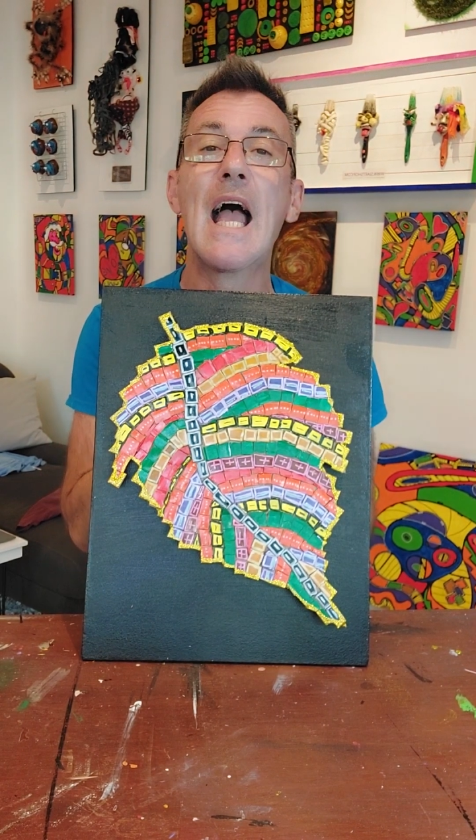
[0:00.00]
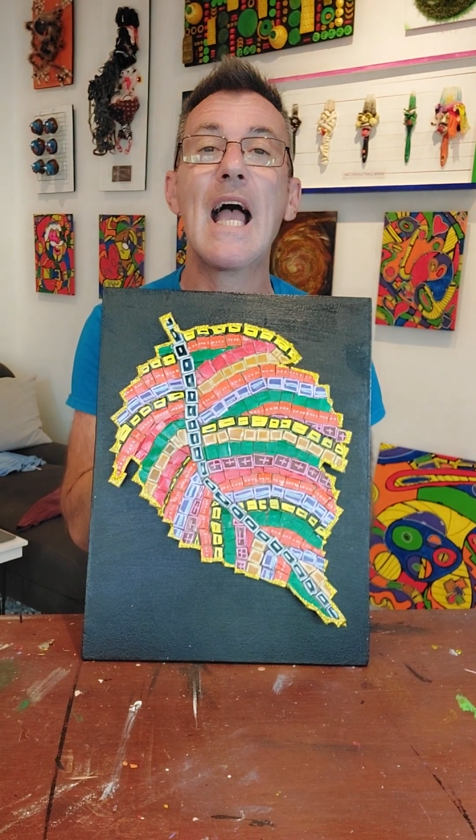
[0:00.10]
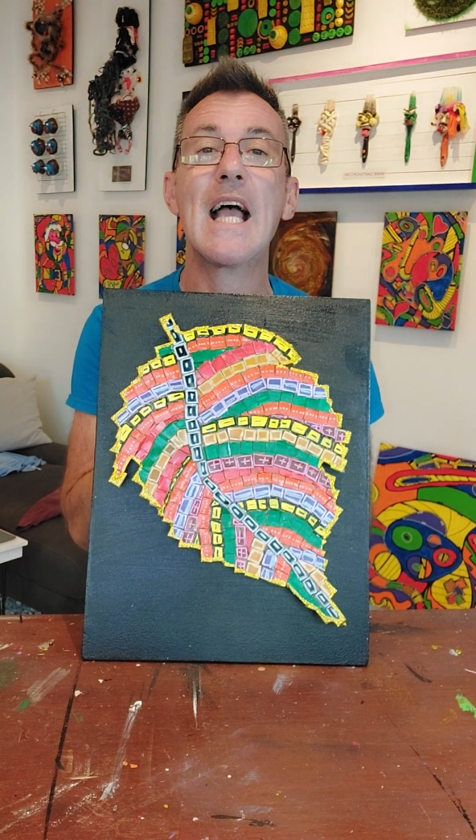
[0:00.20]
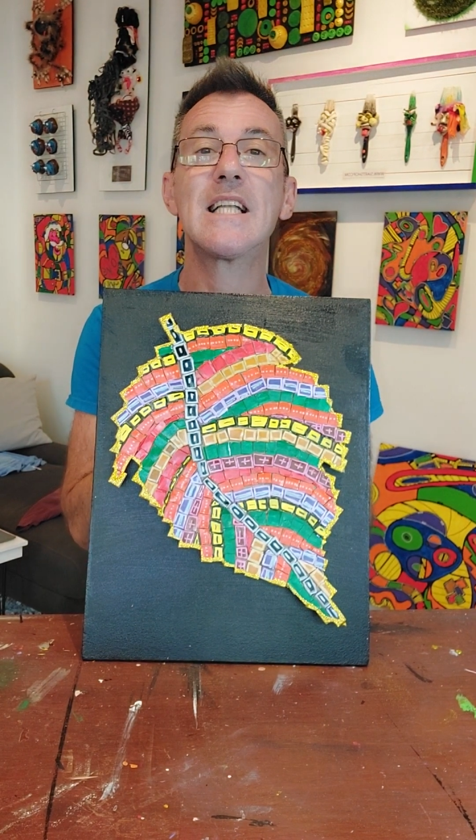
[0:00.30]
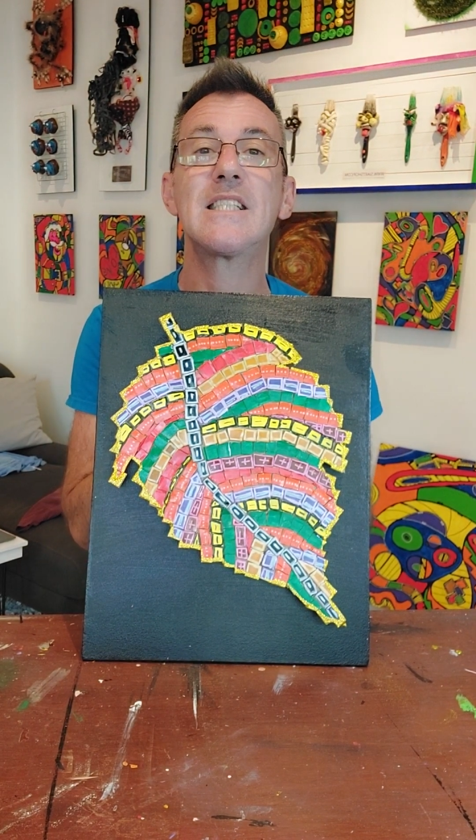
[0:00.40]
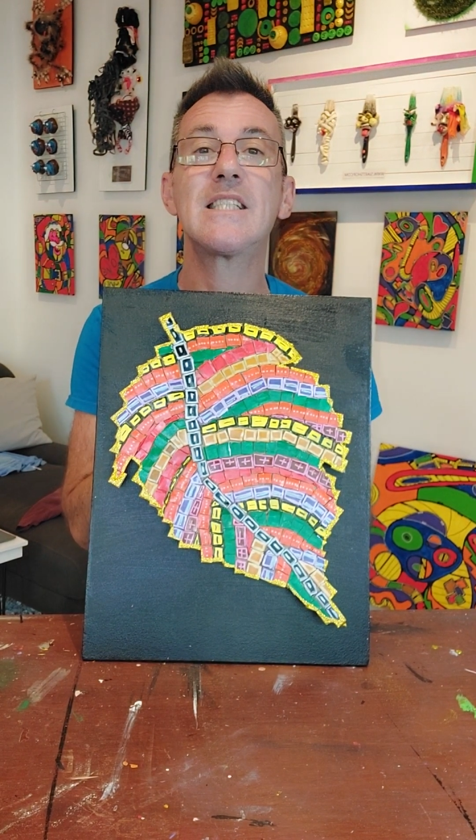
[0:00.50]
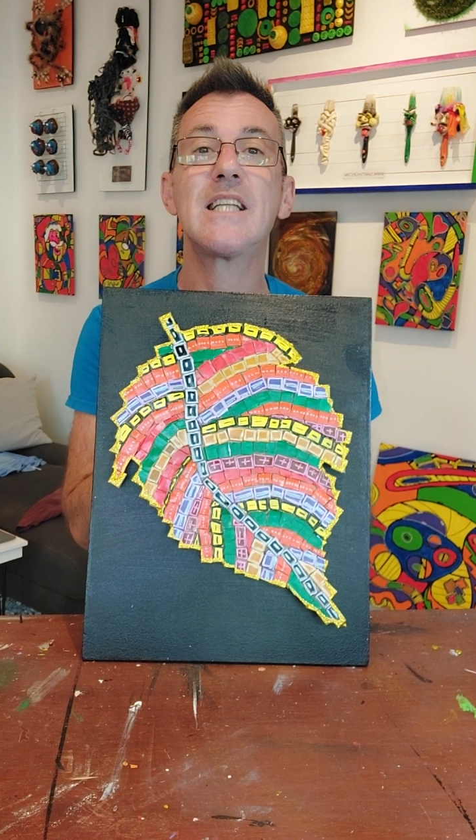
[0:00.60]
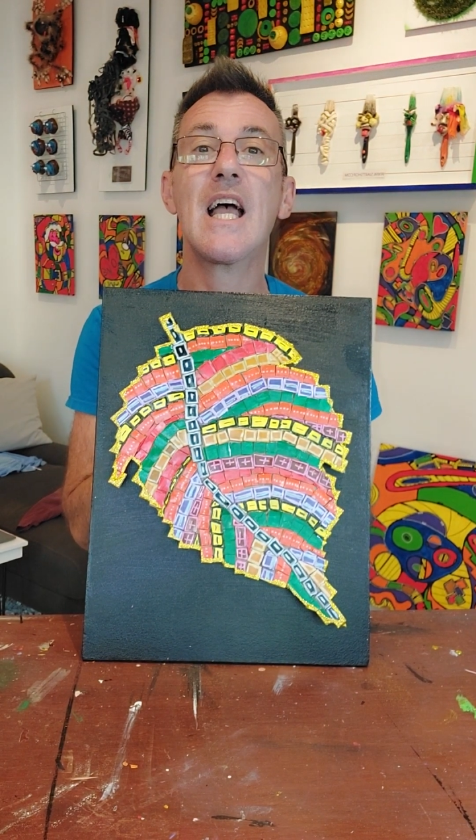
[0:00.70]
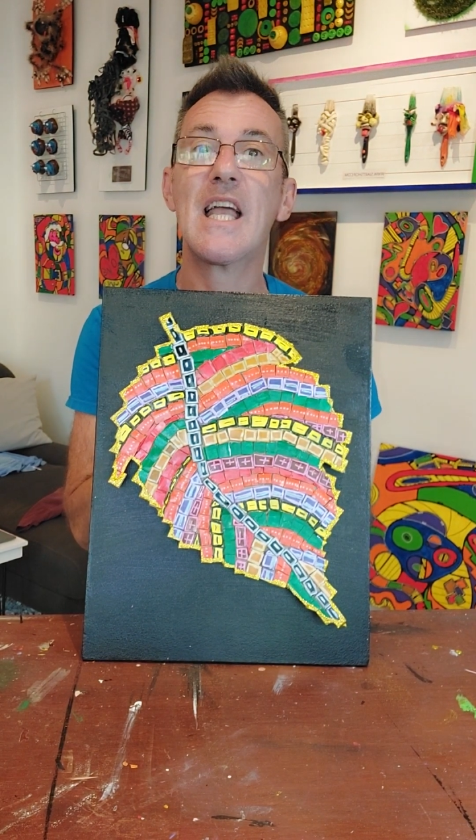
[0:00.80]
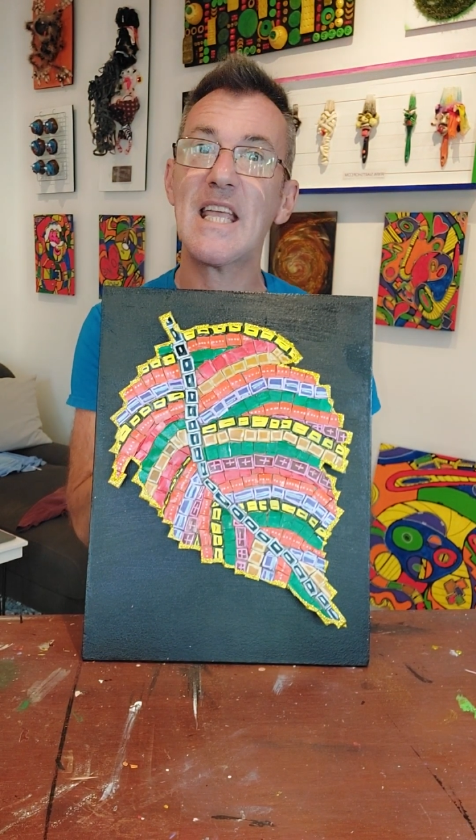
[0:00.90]

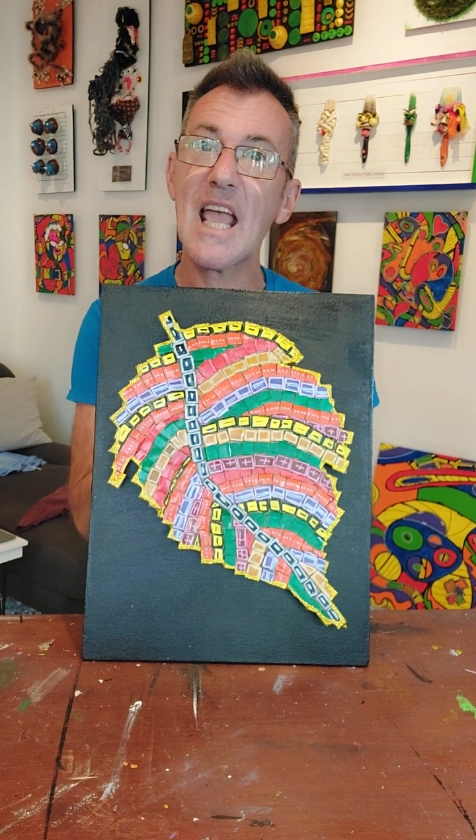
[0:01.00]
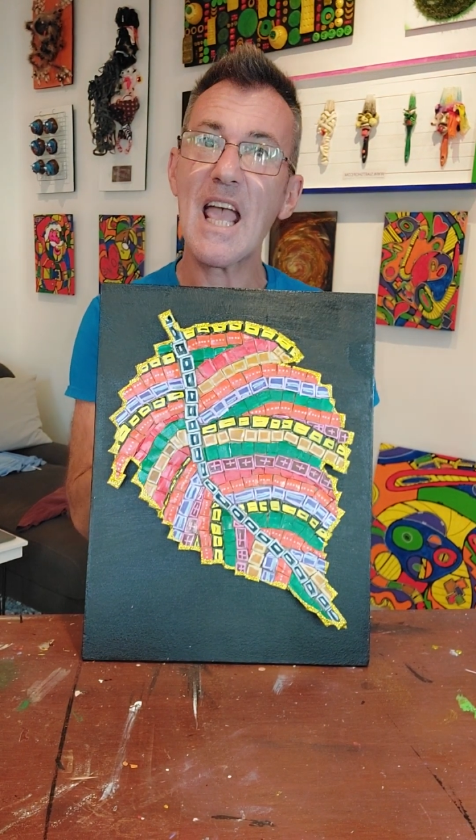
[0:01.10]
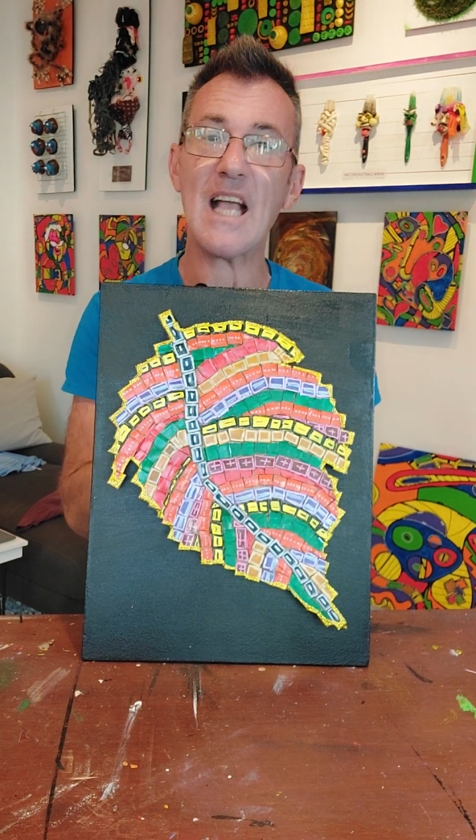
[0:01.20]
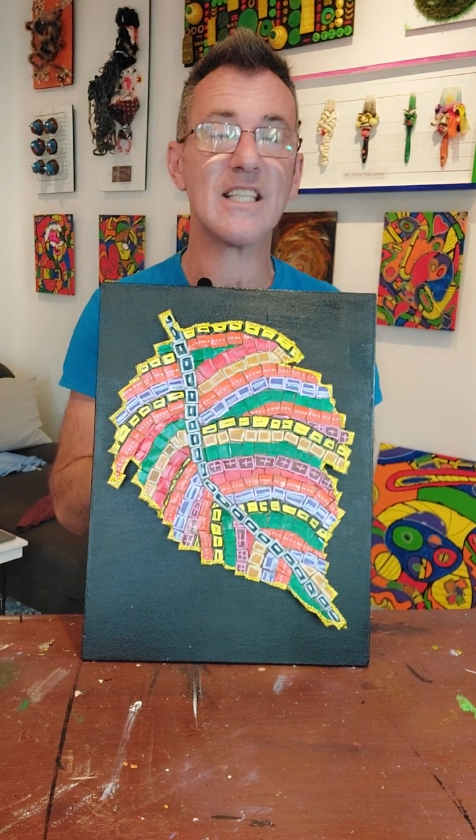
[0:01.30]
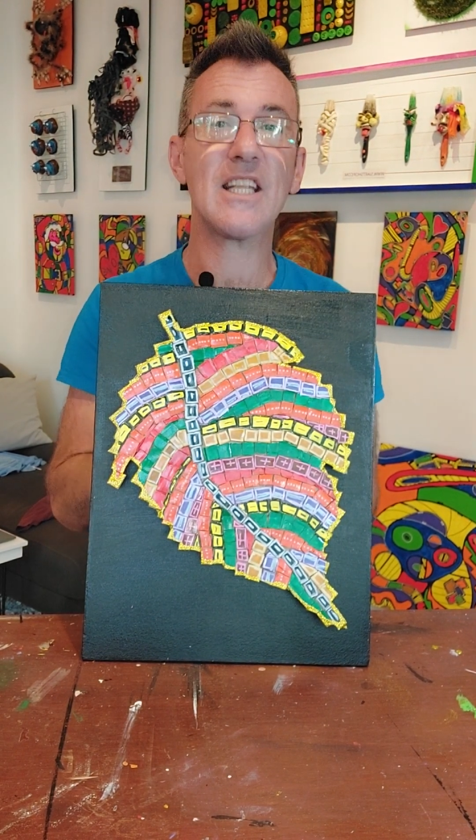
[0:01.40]
And yeah,